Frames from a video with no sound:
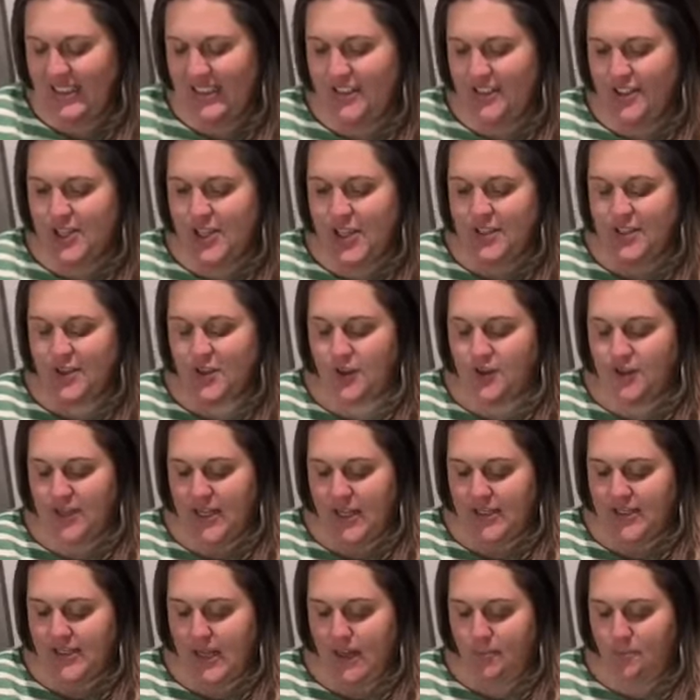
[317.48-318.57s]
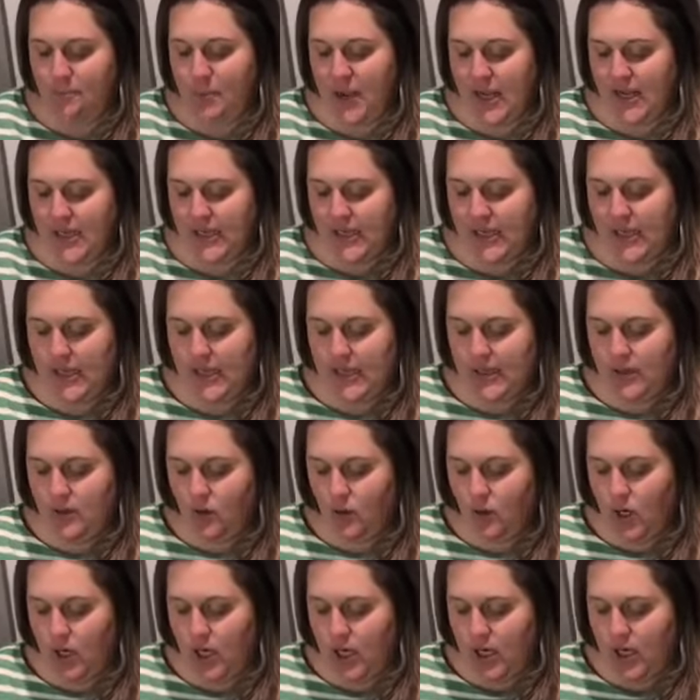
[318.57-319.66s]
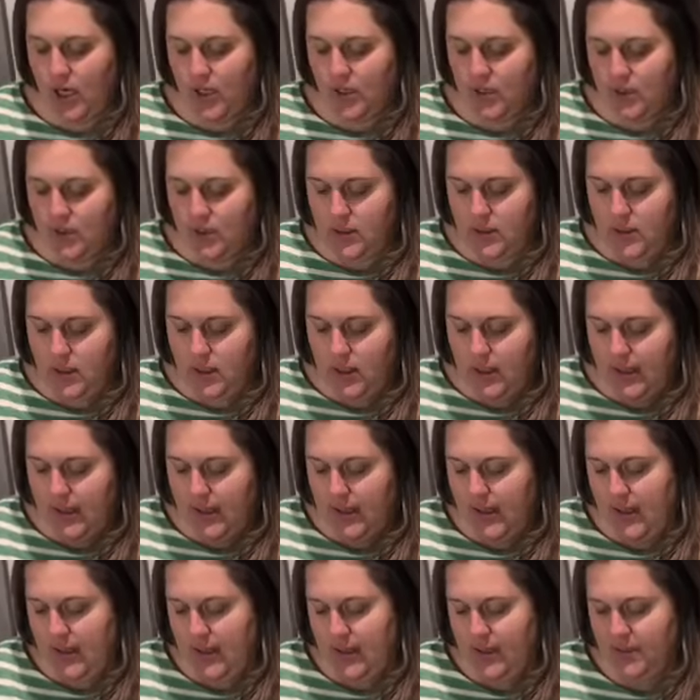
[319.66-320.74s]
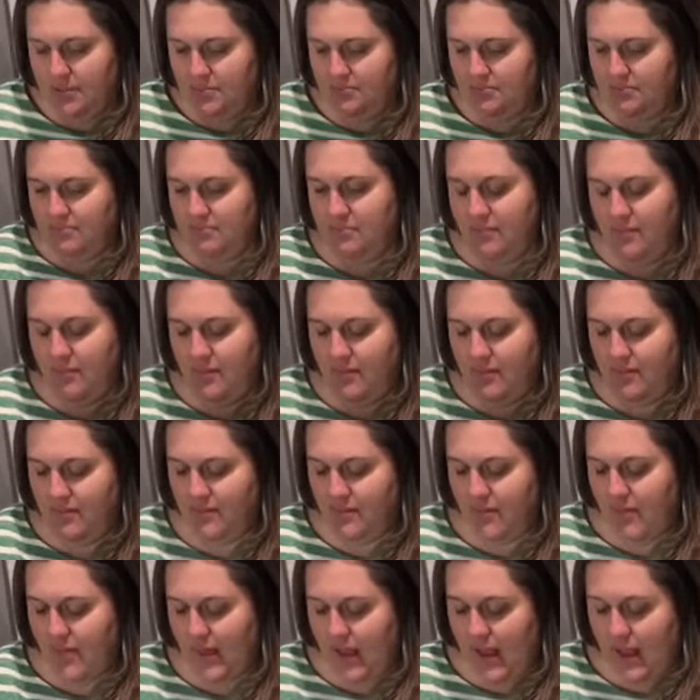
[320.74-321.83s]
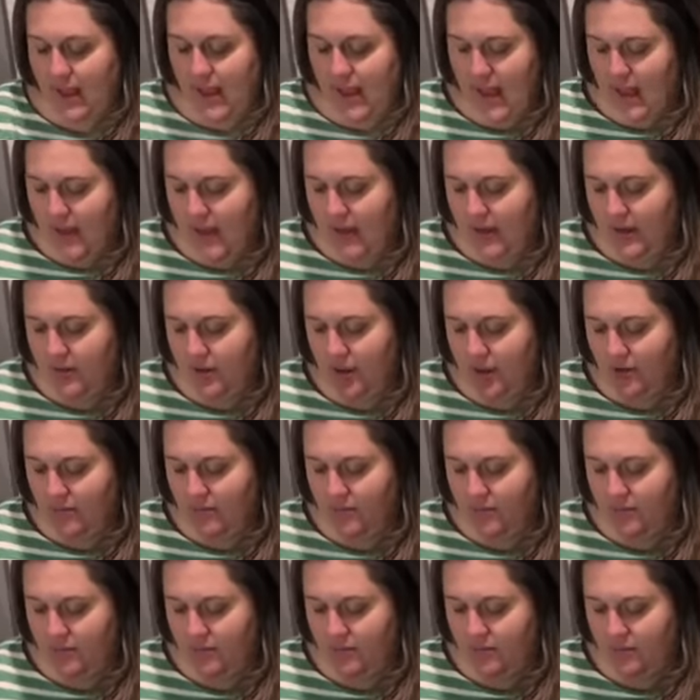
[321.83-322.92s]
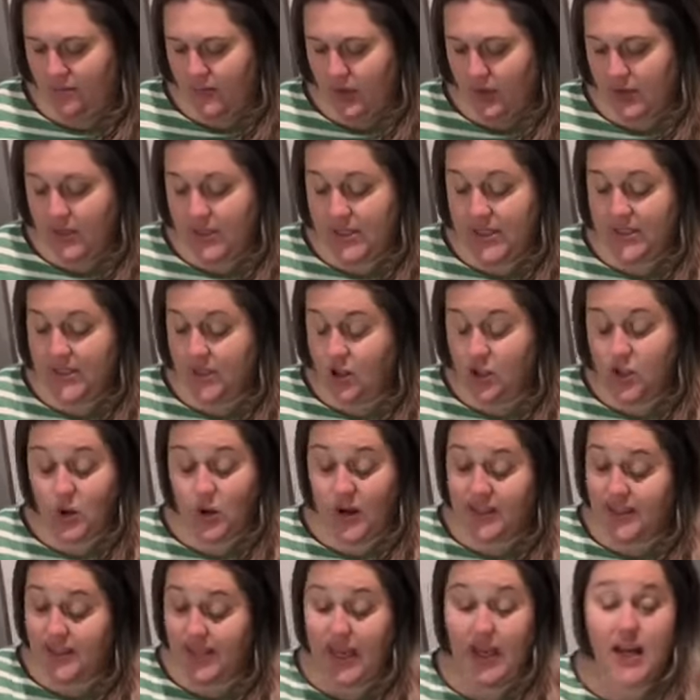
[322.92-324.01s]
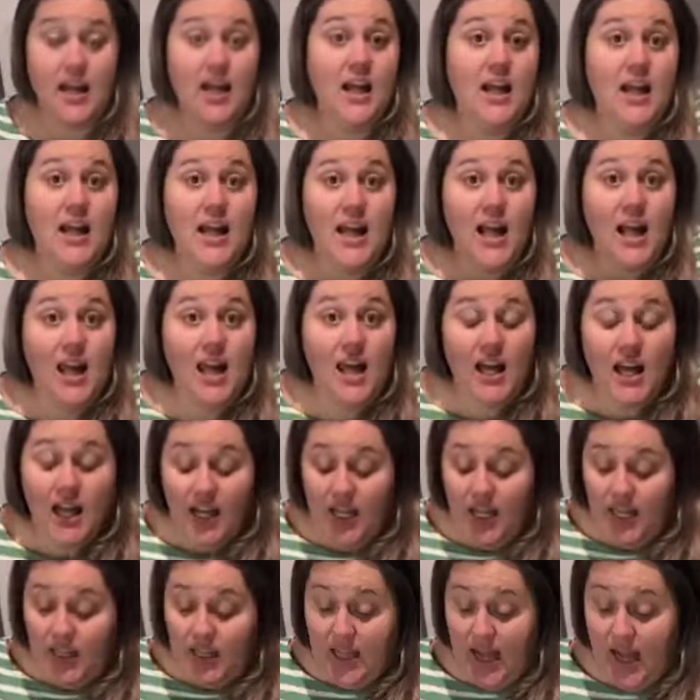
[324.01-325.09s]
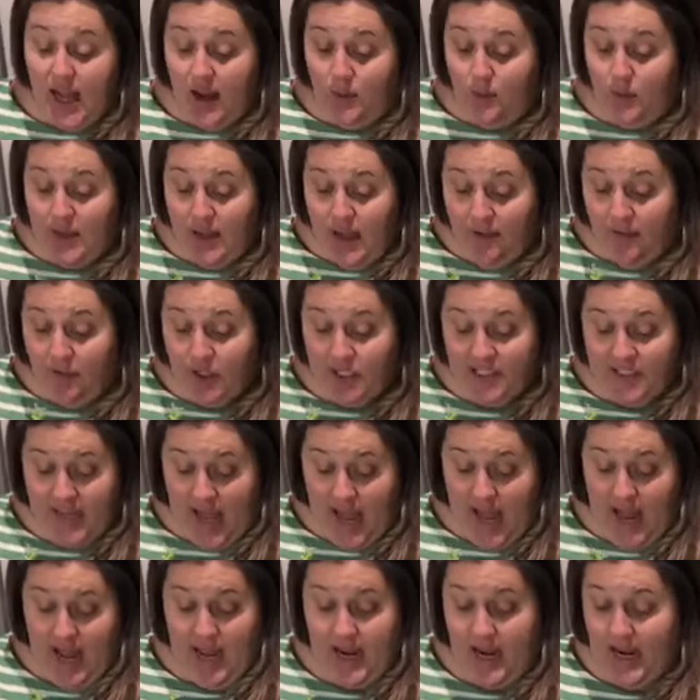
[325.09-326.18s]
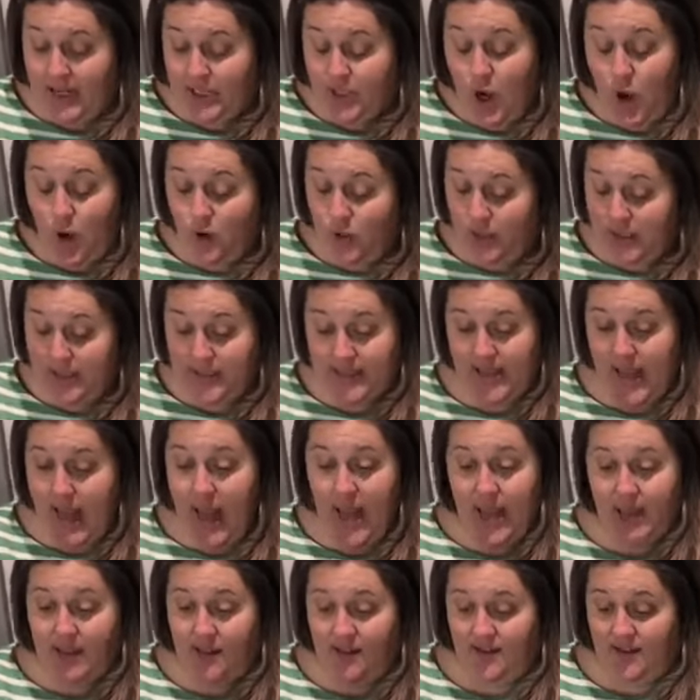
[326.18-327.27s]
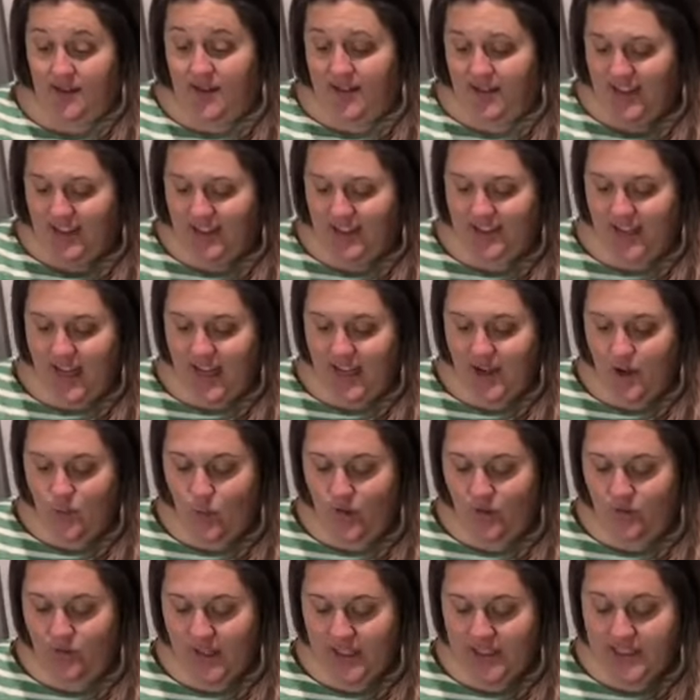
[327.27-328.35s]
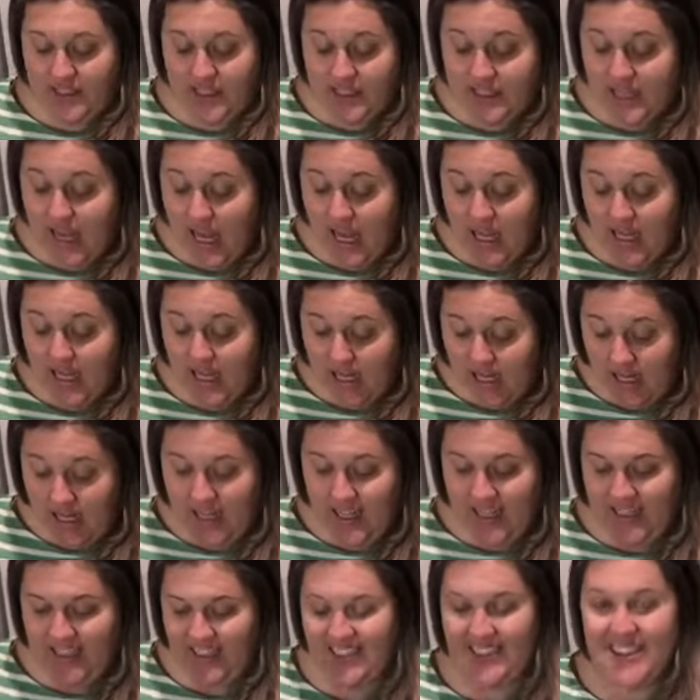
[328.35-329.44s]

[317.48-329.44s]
There's lots of those things like buggy or, yeah, I don't know. There's things also I said that I would never say, and I totally say, like we're fixing to,